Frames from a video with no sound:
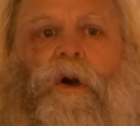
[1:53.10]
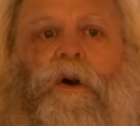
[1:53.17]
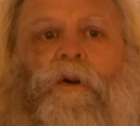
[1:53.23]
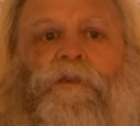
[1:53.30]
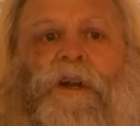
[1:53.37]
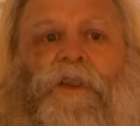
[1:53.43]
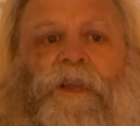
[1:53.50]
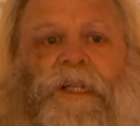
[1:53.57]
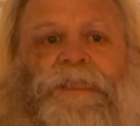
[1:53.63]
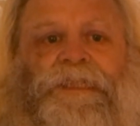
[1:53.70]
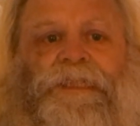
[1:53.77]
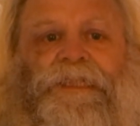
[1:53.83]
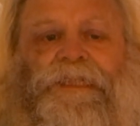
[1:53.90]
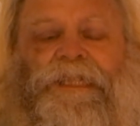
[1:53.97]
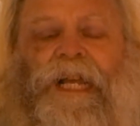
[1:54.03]
Over the
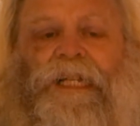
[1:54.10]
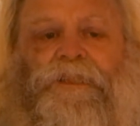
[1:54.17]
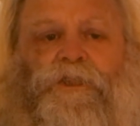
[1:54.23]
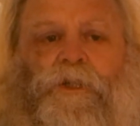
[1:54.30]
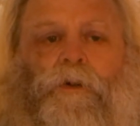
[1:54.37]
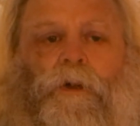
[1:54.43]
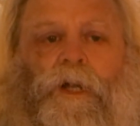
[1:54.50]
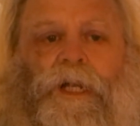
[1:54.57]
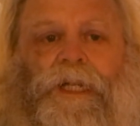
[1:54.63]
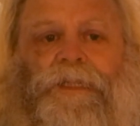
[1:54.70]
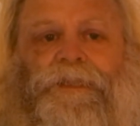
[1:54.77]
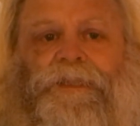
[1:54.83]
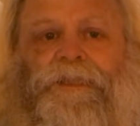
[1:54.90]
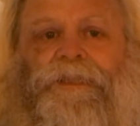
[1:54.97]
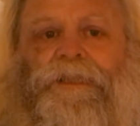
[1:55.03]

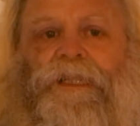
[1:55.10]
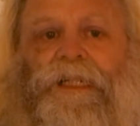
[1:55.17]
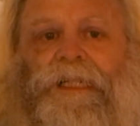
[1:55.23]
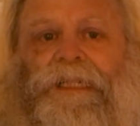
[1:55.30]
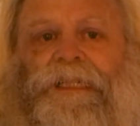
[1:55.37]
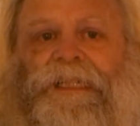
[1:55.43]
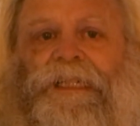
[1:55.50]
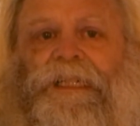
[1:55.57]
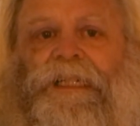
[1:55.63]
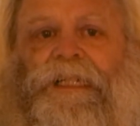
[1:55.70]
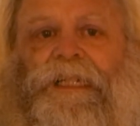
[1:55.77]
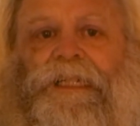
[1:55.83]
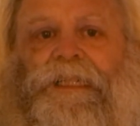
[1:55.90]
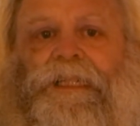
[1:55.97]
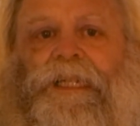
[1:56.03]
centuries,
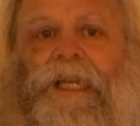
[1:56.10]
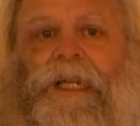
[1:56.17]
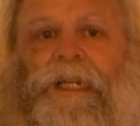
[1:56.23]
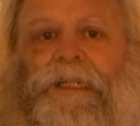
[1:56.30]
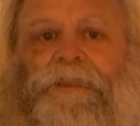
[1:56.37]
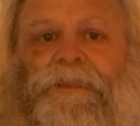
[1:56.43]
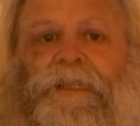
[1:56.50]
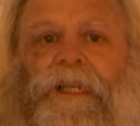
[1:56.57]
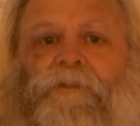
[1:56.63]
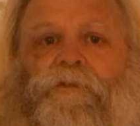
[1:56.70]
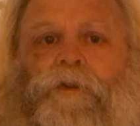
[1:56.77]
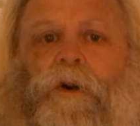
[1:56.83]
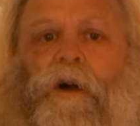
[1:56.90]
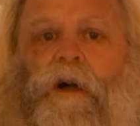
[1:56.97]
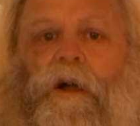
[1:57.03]
Guinness
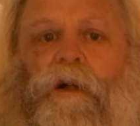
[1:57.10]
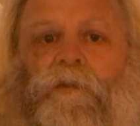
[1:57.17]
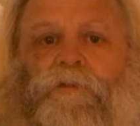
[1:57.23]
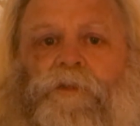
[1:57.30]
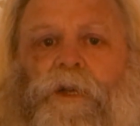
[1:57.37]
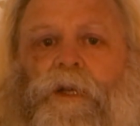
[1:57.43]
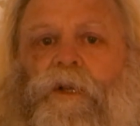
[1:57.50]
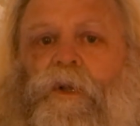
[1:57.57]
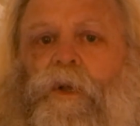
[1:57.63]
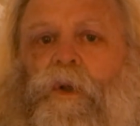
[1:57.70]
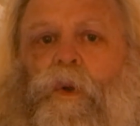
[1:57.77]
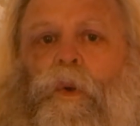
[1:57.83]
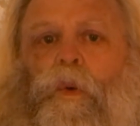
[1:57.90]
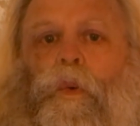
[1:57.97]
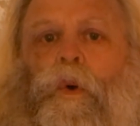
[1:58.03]
evolved
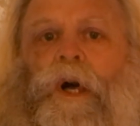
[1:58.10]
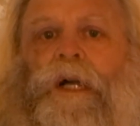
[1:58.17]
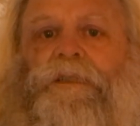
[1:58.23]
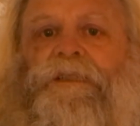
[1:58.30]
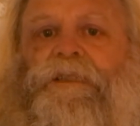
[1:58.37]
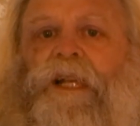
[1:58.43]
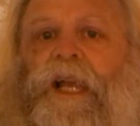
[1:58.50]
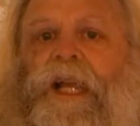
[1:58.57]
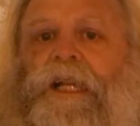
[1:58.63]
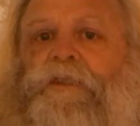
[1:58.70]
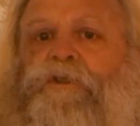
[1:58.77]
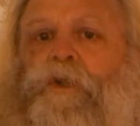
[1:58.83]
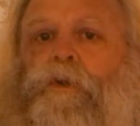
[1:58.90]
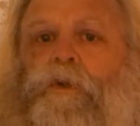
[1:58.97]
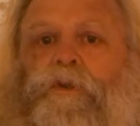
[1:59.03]
while staying
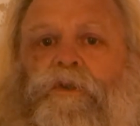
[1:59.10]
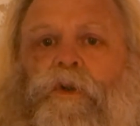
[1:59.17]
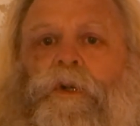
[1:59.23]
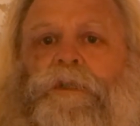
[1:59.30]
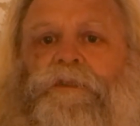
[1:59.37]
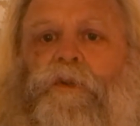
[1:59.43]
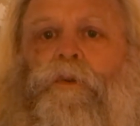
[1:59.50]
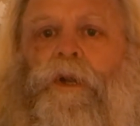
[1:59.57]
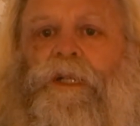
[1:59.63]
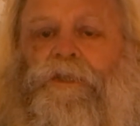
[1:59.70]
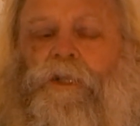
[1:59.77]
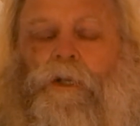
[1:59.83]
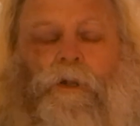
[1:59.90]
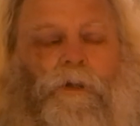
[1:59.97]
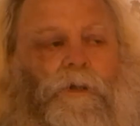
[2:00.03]
true to its
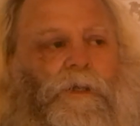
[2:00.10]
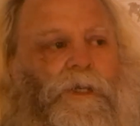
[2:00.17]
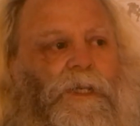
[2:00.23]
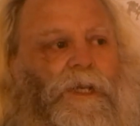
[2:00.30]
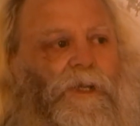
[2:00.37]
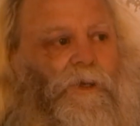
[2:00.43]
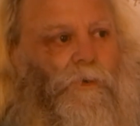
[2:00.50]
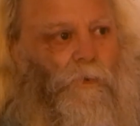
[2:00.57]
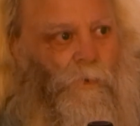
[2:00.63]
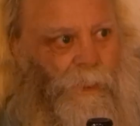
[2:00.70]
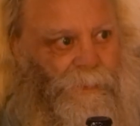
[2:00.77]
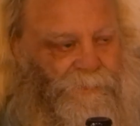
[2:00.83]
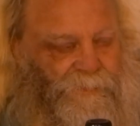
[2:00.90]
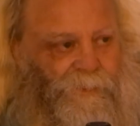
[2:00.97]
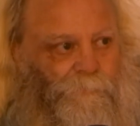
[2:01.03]
original
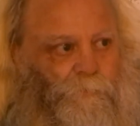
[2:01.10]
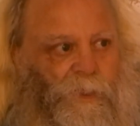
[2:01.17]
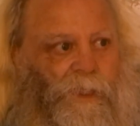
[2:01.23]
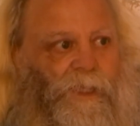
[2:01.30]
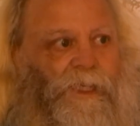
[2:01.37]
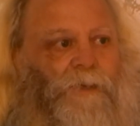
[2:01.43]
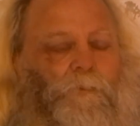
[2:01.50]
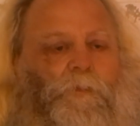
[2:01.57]
recipe.